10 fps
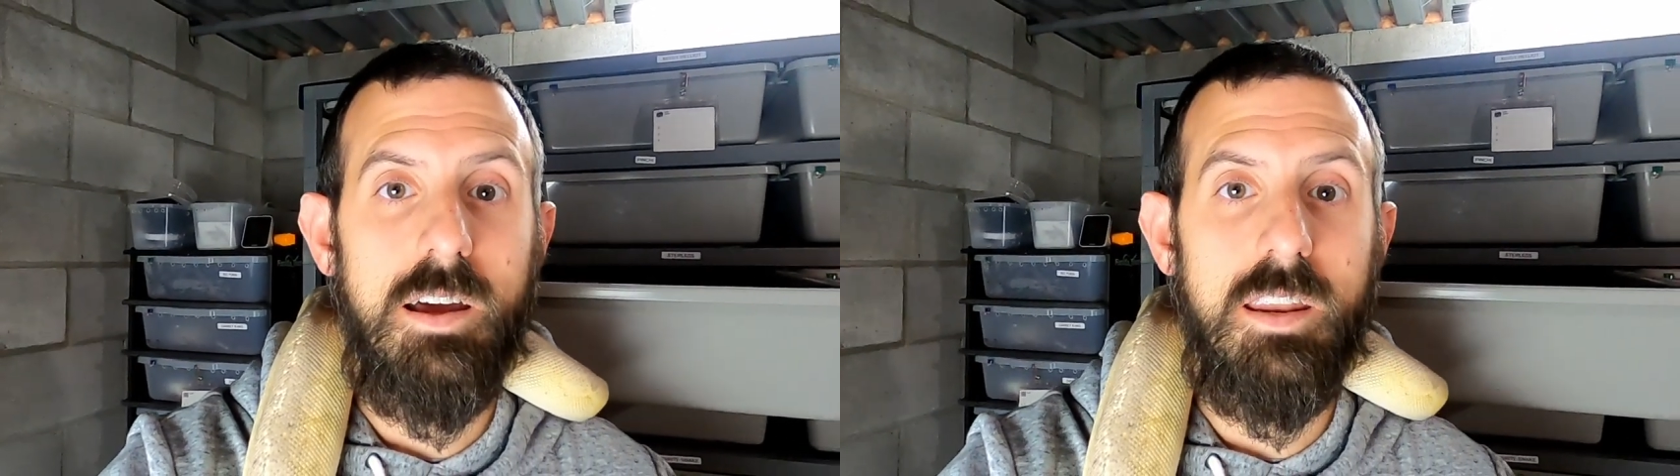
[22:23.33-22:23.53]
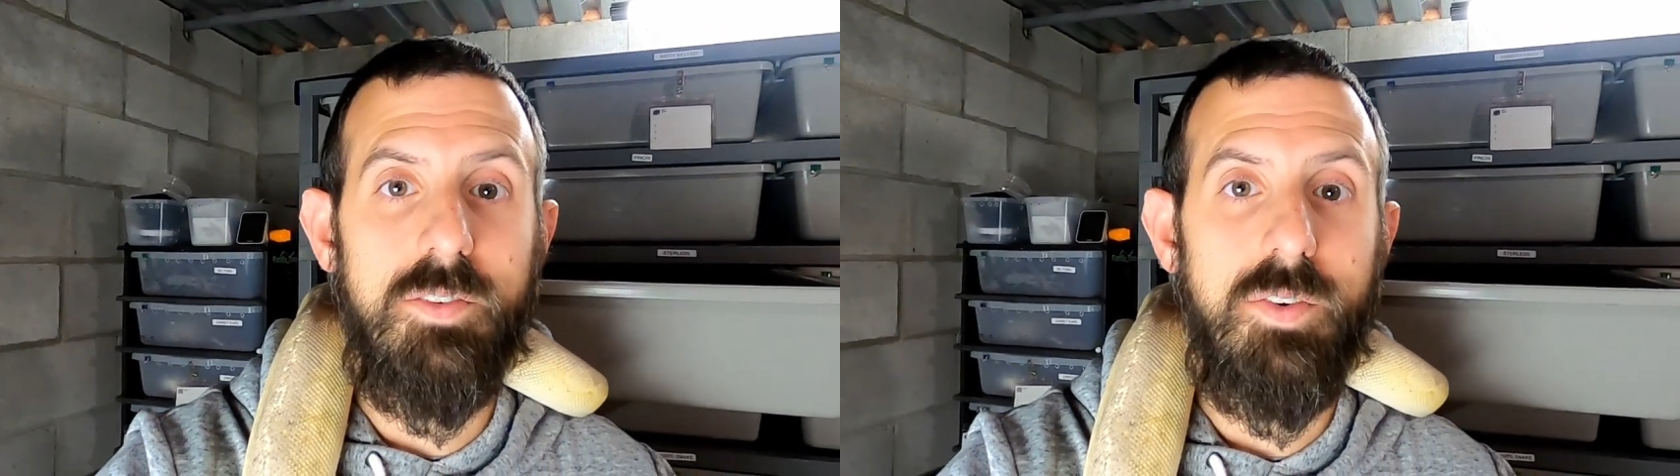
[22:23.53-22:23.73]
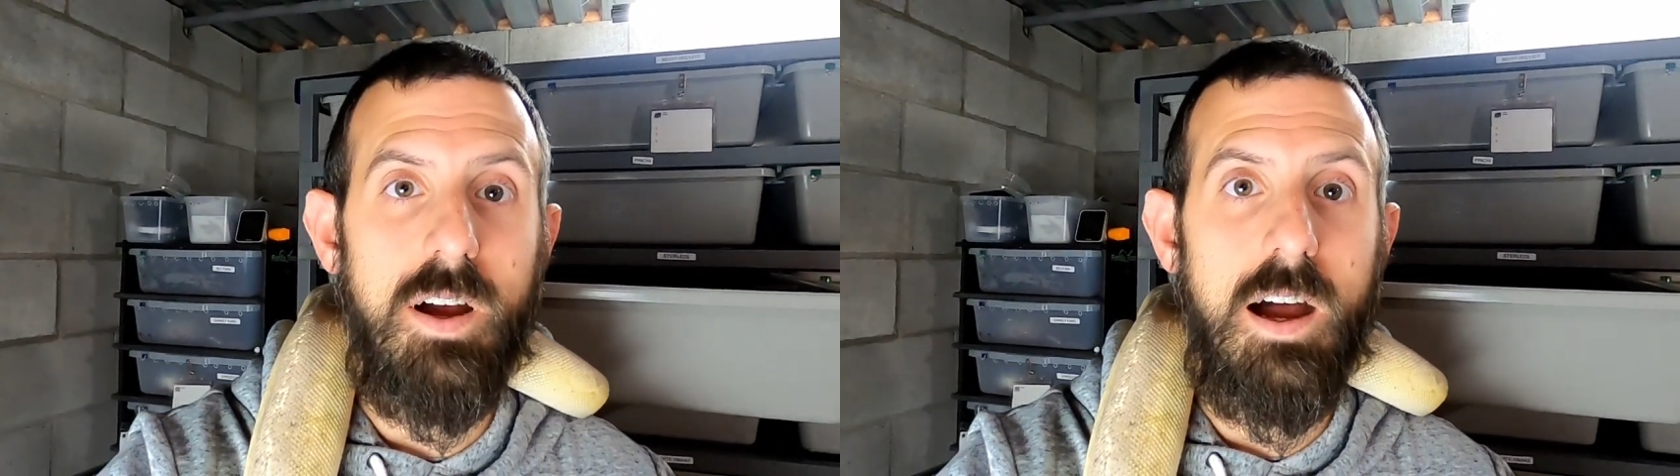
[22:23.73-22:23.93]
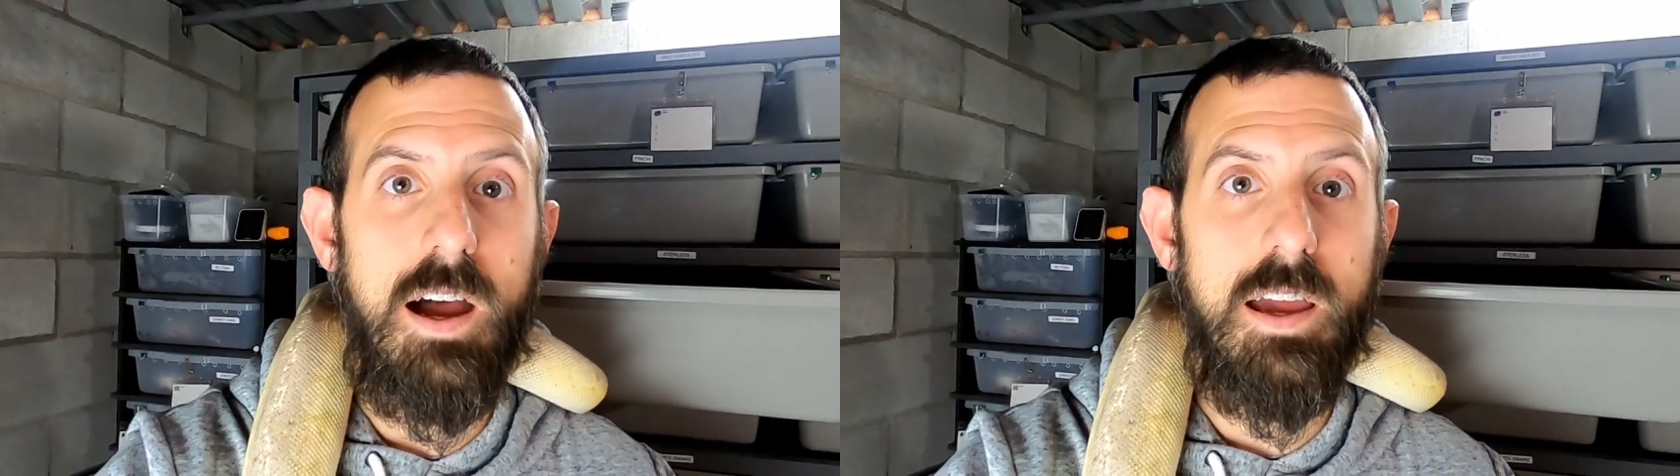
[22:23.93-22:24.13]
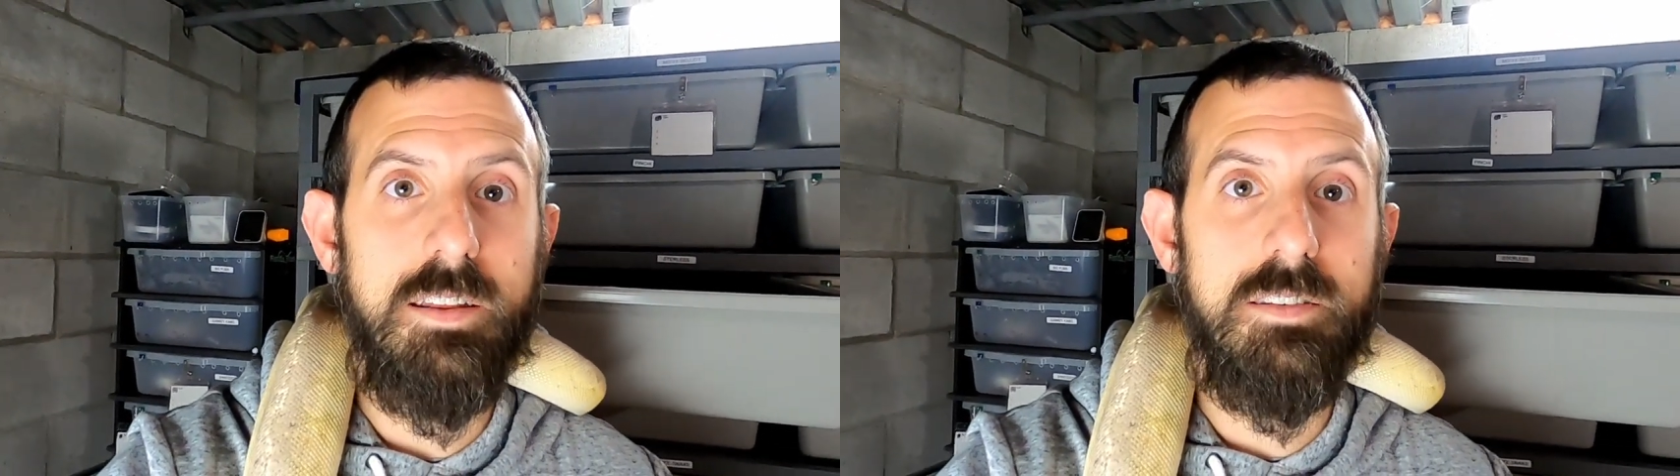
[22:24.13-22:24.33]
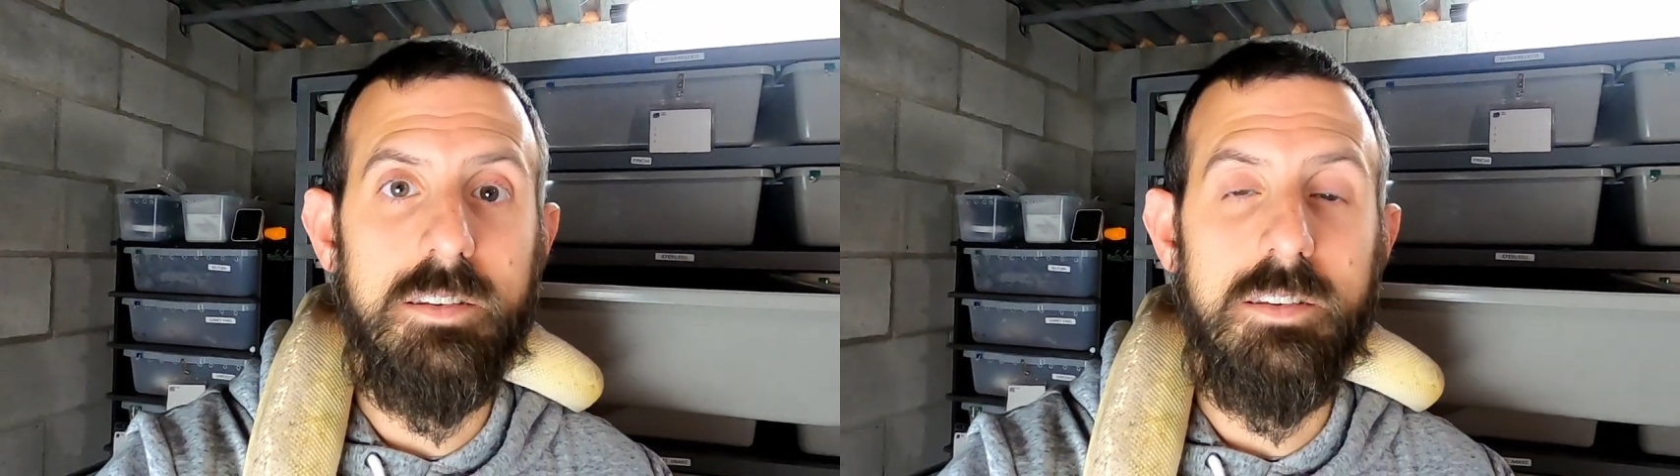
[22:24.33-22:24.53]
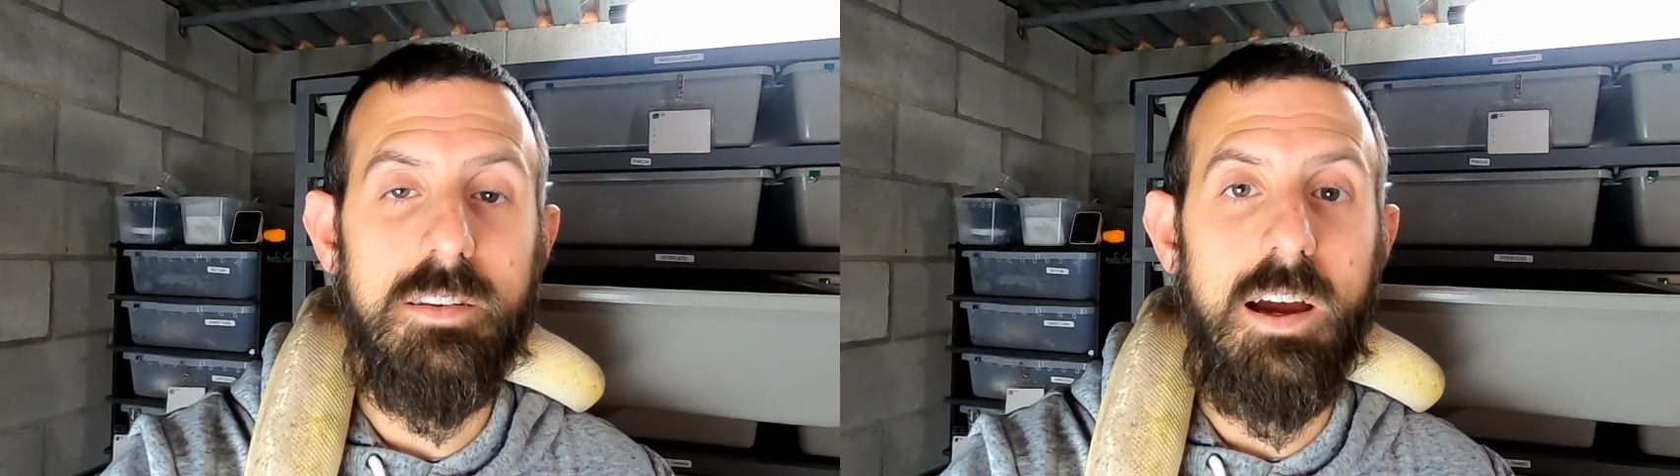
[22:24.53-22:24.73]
enough hides and